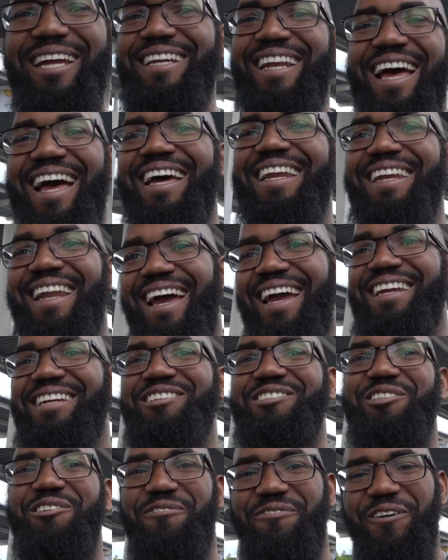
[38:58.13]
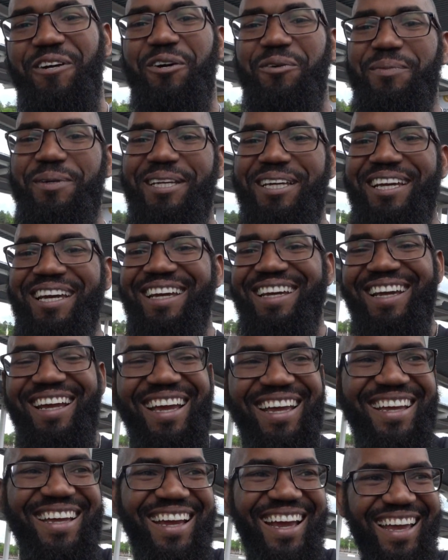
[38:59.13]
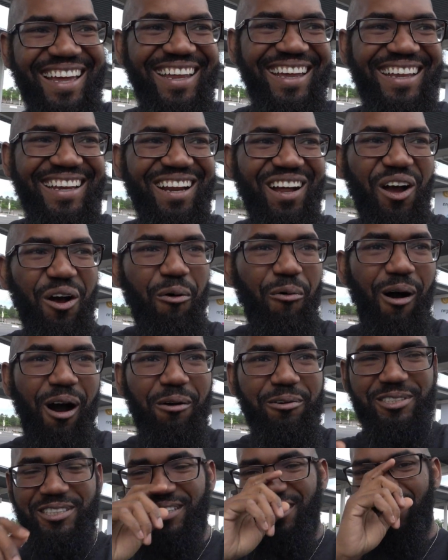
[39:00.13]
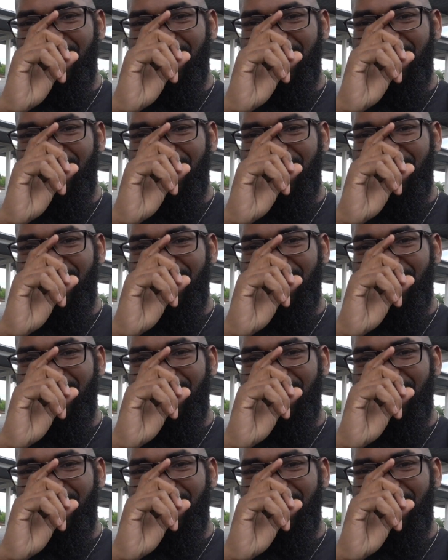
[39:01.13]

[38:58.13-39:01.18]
990s. You feel me? And while I was in the